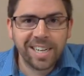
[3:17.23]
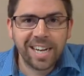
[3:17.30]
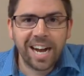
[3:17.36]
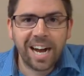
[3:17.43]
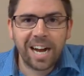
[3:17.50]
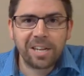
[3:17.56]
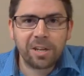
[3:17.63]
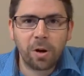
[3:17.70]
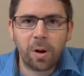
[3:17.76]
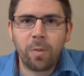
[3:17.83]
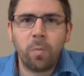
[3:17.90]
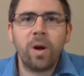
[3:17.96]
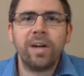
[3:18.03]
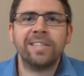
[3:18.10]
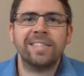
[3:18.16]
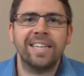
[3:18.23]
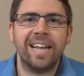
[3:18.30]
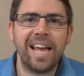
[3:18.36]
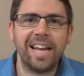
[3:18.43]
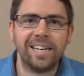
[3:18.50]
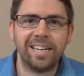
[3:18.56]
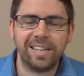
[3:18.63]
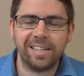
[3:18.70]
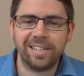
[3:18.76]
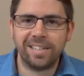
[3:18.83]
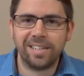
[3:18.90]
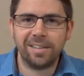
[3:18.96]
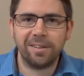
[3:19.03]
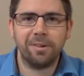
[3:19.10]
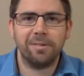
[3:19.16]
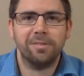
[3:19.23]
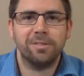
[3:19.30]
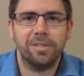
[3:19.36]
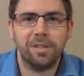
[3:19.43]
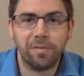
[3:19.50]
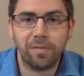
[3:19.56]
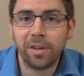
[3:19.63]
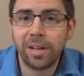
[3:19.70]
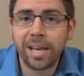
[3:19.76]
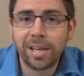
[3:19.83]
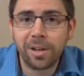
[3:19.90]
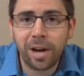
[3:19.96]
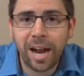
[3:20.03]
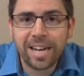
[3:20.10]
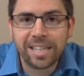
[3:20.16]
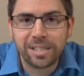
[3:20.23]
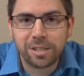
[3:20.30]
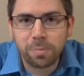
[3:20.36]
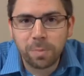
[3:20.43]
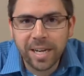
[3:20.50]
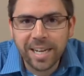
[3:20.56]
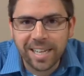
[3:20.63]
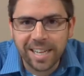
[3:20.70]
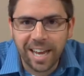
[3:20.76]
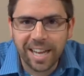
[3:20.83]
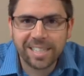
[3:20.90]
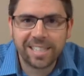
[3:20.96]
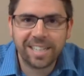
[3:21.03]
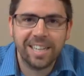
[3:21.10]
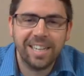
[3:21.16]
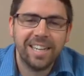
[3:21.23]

Uh, you know, and where does it end? Uh, you know, do you feel like your head is spinning yet?